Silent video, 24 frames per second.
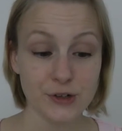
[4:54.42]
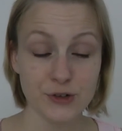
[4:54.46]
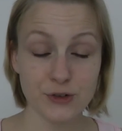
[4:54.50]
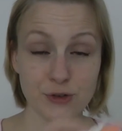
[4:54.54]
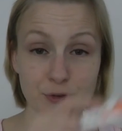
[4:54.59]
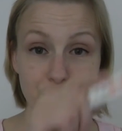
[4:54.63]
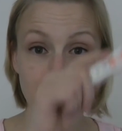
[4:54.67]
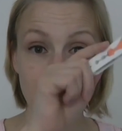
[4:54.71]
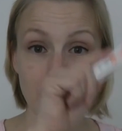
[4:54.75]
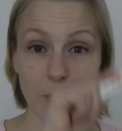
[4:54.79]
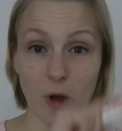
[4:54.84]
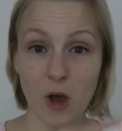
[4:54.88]

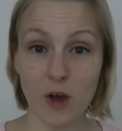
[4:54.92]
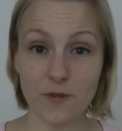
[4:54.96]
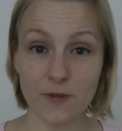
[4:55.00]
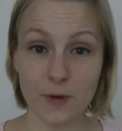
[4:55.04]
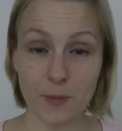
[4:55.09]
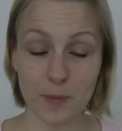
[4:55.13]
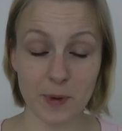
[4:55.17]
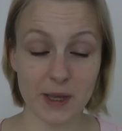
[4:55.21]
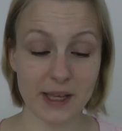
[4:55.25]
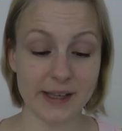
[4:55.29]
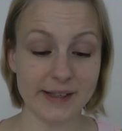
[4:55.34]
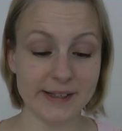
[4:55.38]
trim off a
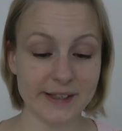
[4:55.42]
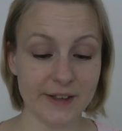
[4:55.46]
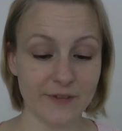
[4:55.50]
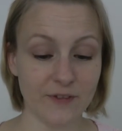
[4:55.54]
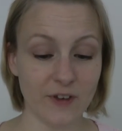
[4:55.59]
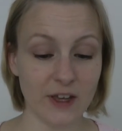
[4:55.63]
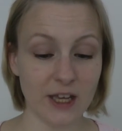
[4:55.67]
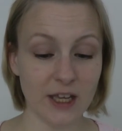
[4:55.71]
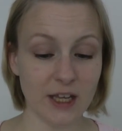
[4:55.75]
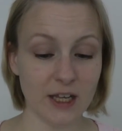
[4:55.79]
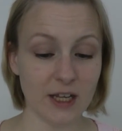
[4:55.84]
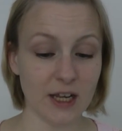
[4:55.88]
piece of
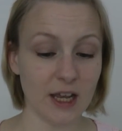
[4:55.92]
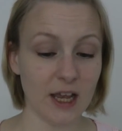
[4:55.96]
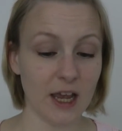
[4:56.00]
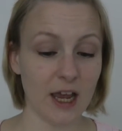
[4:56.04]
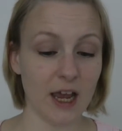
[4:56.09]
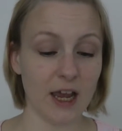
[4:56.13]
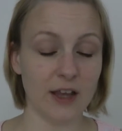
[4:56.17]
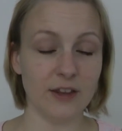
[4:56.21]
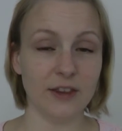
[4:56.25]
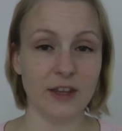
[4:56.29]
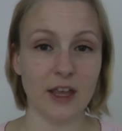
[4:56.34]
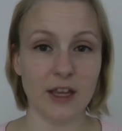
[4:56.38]
it,
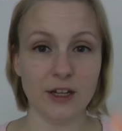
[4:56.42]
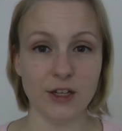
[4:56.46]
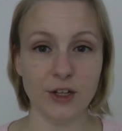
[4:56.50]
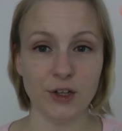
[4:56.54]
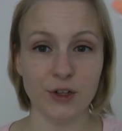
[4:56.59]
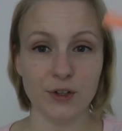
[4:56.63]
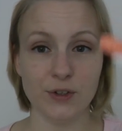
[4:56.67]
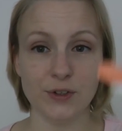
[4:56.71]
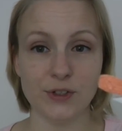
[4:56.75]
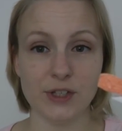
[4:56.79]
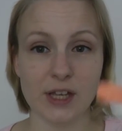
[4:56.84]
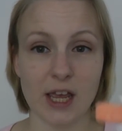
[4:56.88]
and then
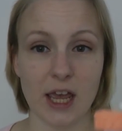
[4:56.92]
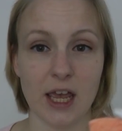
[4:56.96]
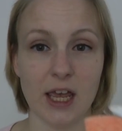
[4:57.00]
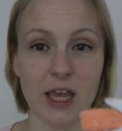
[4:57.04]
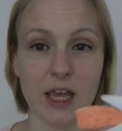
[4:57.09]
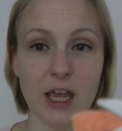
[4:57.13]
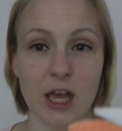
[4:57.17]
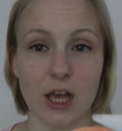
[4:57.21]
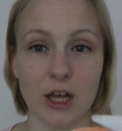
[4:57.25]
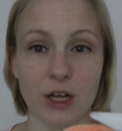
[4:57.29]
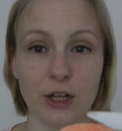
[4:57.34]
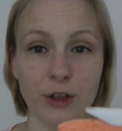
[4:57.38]
use
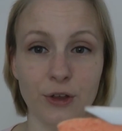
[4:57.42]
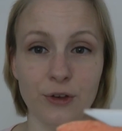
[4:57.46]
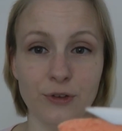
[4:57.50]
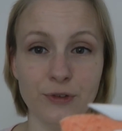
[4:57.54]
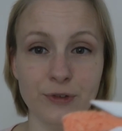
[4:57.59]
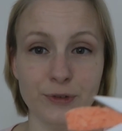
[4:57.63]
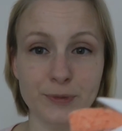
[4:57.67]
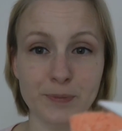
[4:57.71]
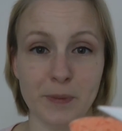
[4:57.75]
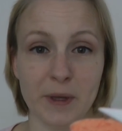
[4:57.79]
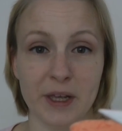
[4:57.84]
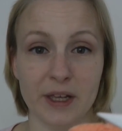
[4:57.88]
a
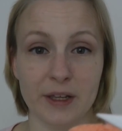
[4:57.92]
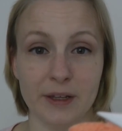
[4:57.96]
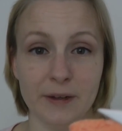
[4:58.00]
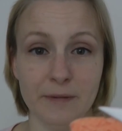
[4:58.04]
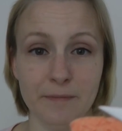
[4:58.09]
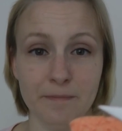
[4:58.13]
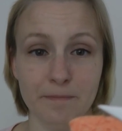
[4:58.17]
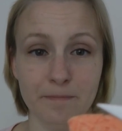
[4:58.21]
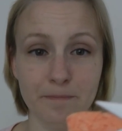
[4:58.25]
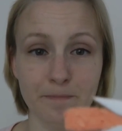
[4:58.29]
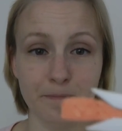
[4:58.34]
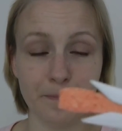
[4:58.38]
clothespin
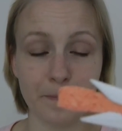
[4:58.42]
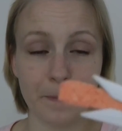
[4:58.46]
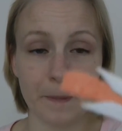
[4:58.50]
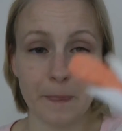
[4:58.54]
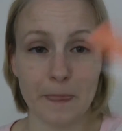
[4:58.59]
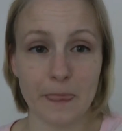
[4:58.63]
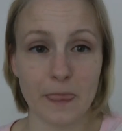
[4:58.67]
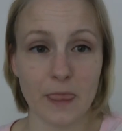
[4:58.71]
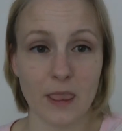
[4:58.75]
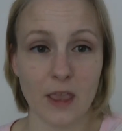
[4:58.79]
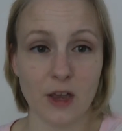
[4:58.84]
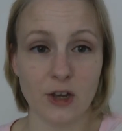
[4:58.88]

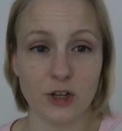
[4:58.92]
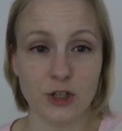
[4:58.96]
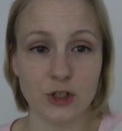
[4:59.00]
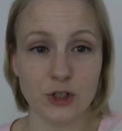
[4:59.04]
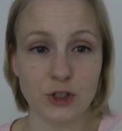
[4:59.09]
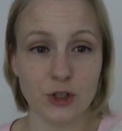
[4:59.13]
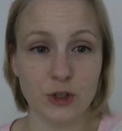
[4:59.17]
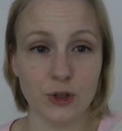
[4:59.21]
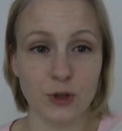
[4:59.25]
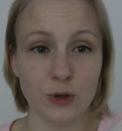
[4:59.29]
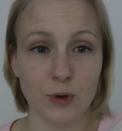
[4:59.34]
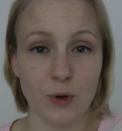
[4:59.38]

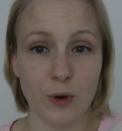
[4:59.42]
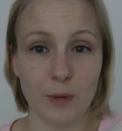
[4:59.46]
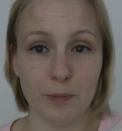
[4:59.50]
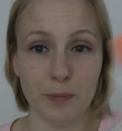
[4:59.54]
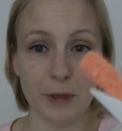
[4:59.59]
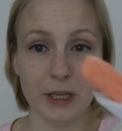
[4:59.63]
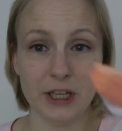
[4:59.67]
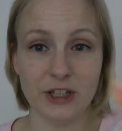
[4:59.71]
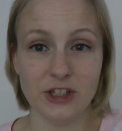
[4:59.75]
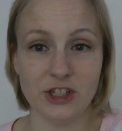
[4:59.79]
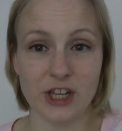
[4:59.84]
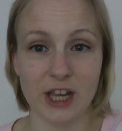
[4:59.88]
to
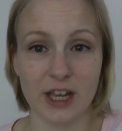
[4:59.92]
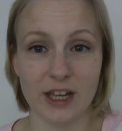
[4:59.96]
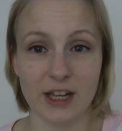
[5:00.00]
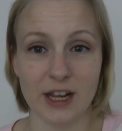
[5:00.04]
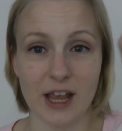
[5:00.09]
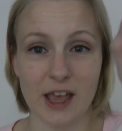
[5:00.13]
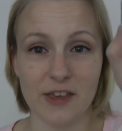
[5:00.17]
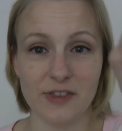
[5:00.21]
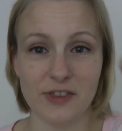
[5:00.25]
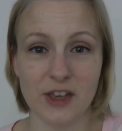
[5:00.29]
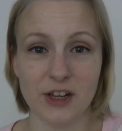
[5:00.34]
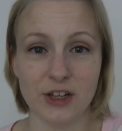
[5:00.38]
pinch it,
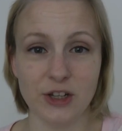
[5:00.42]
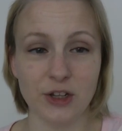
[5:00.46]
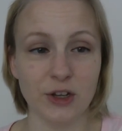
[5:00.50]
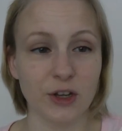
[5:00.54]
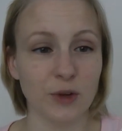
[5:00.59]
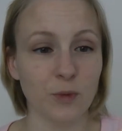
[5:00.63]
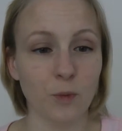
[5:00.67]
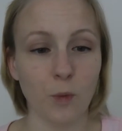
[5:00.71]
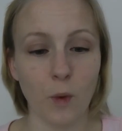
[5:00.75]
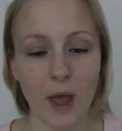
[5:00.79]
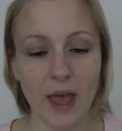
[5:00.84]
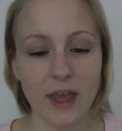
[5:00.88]
and then you
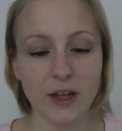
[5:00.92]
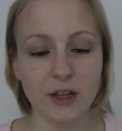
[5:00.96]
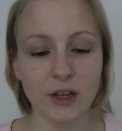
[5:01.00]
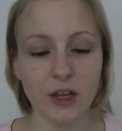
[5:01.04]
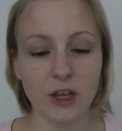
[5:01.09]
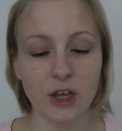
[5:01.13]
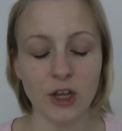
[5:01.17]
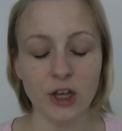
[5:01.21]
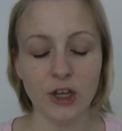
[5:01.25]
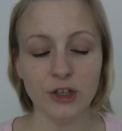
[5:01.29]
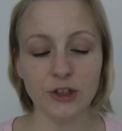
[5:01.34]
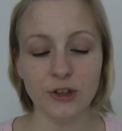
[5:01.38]
can
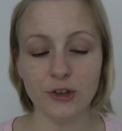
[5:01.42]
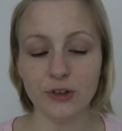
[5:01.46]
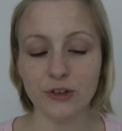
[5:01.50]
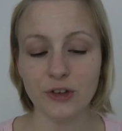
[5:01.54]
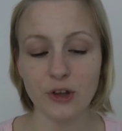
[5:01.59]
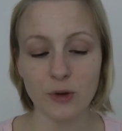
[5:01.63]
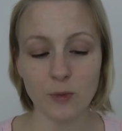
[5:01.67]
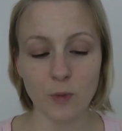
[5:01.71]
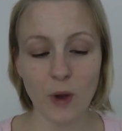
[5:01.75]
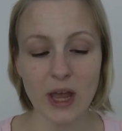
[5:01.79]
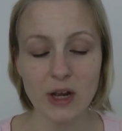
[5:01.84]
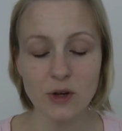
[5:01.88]
use
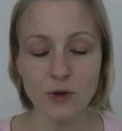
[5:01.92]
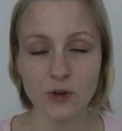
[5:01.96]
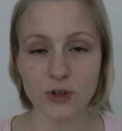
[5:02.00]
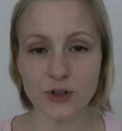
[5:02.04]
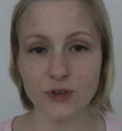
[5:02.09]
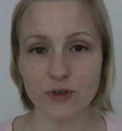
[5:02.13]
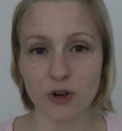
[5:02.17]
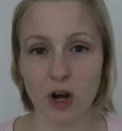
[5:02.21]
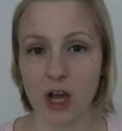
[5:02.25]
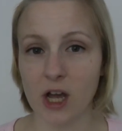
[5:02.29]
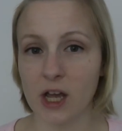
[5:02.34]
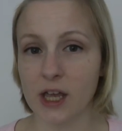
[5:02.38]
it wet or
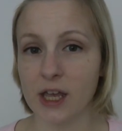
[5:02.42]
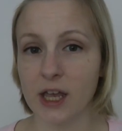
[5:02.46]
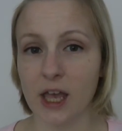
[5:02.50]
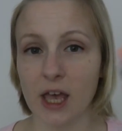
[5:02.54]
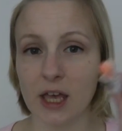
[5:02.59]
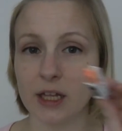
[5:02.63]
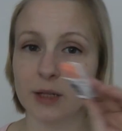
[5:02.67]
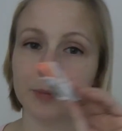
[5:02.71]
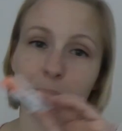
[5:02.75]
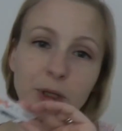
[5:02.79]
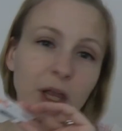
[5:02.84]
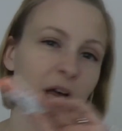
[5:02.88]
dry
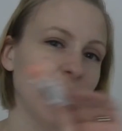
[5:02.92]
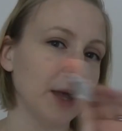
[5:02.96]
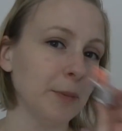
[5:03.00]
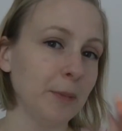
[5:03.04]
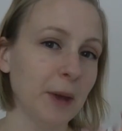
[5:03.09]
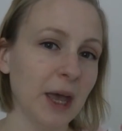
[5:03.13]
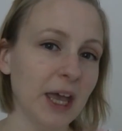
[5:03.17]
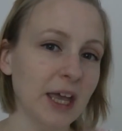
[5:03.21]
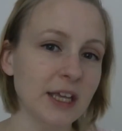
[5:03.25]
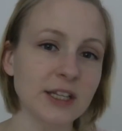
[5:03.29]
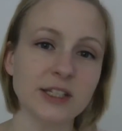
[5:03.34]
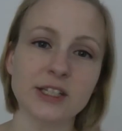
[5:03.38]
and apply
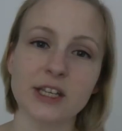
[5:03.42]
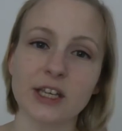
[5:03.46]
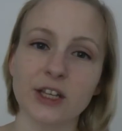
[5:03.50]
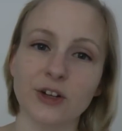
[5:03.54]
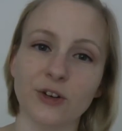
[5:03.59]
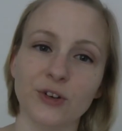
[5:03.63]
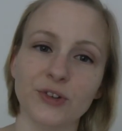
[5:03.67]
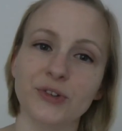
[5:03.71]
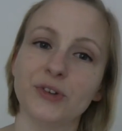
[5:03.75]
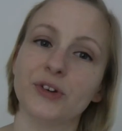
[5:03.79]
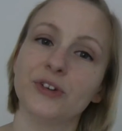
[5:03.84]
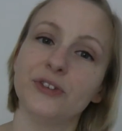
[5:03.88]
paint and
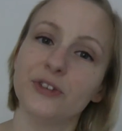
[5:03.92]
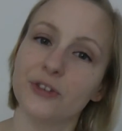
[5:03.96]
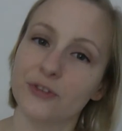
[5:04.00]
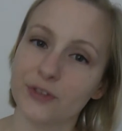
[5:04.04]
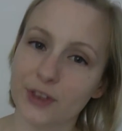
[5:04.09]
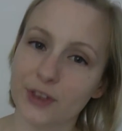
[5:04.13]
all sorts of